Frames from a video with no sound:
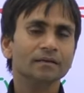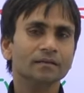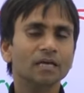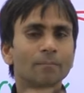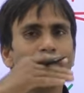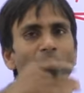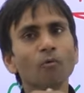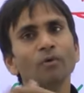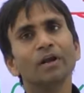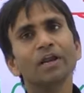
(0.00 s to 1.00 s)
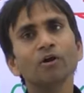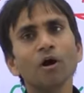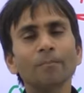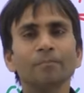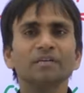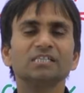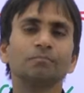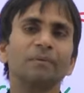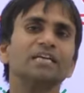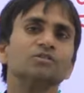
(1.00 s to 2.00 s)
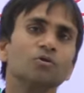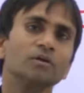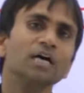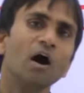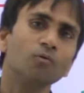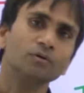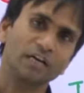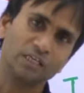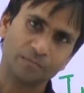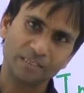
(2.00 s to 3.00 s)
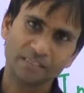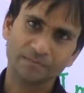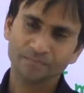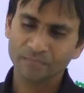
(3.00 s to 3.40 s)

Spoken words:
the boundary of space or the outer space.